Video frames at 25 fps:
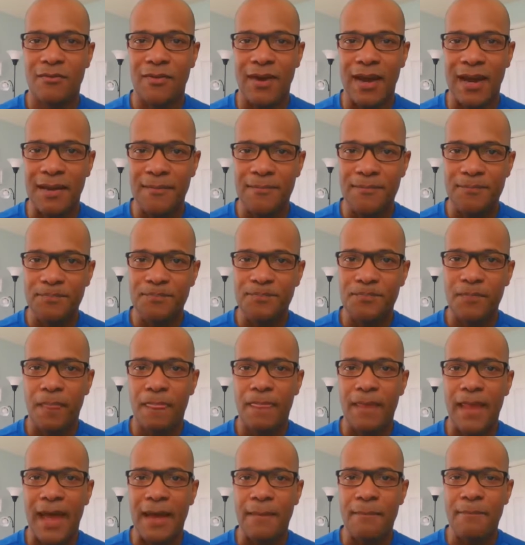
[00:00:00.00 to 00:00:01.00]
right?
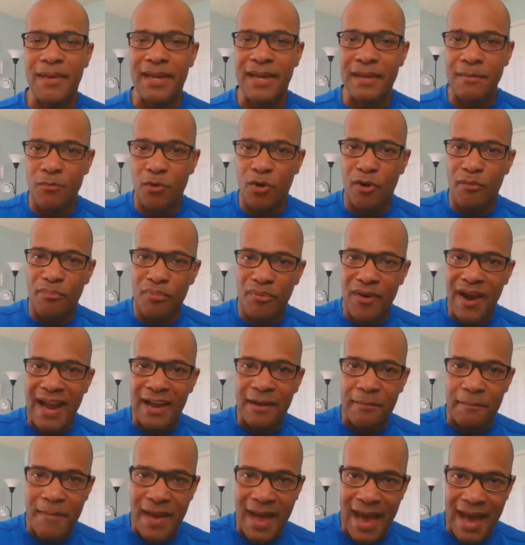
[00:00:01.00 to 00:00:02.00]
And being more
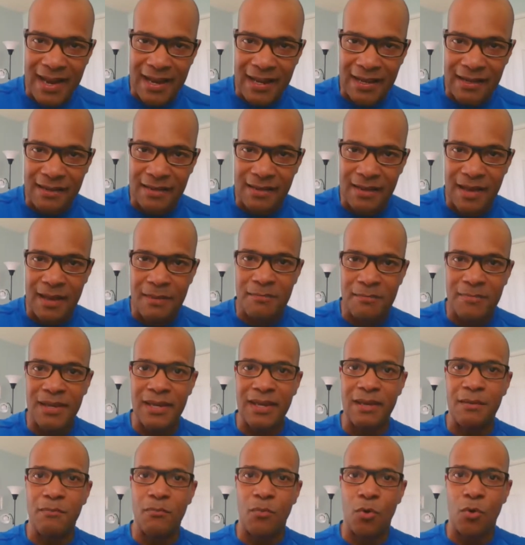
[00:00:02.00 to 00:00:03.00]
pragmatic and
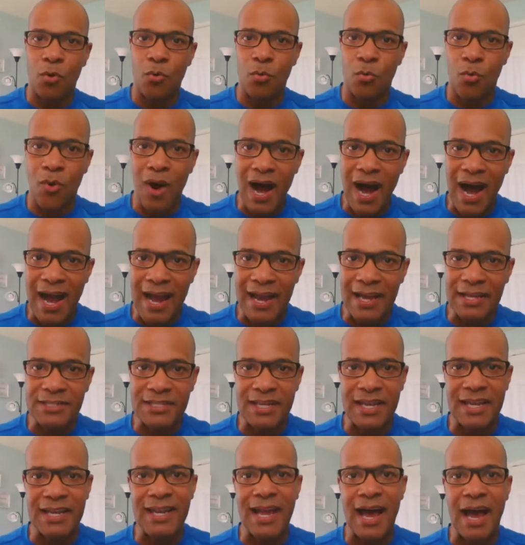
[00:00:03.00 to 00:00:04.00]
being more
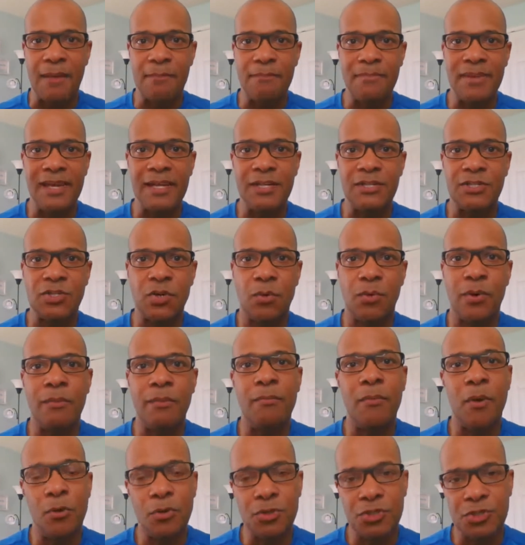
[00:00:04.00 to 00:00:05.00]
wise and not being so
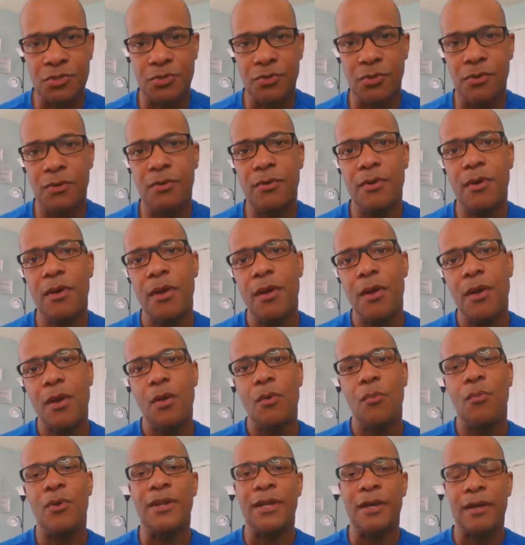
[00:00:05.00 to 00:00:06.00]
emotional
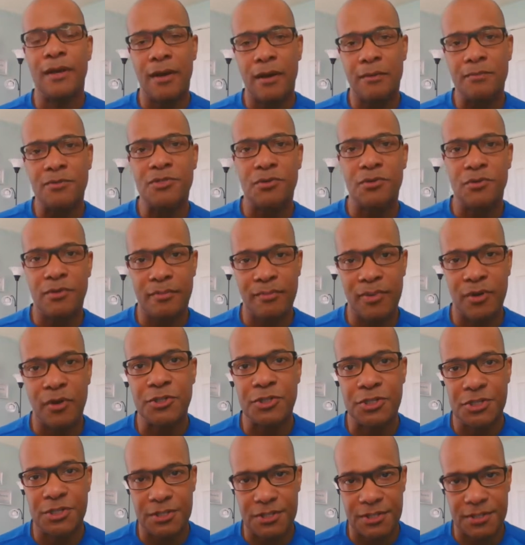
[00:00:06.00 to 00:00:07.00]
when it comes to the
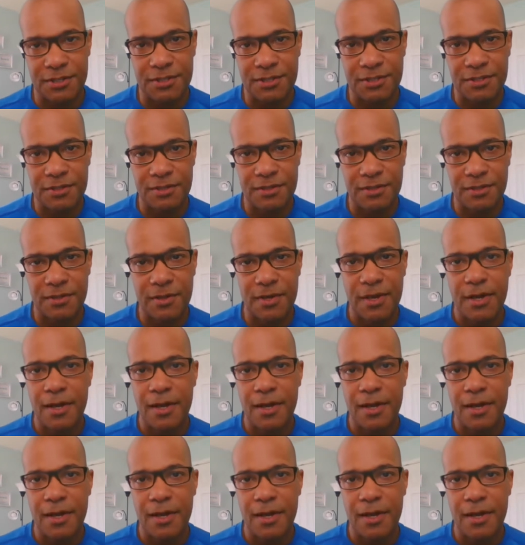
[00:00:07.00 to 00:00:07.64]
purchases.